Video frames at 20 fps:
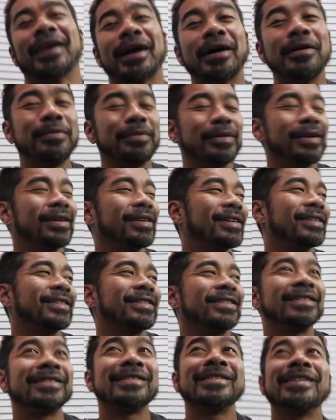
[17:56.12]
I mean,
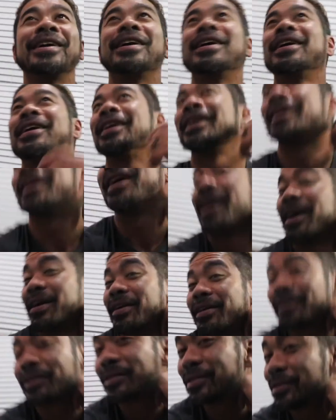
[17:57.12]
it's just
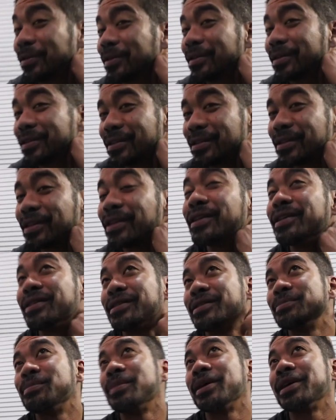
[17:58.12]
so it just it
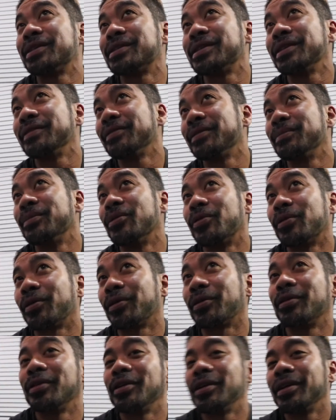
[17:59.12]
just makes even
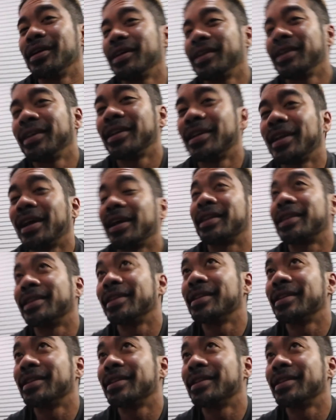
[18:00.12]
more like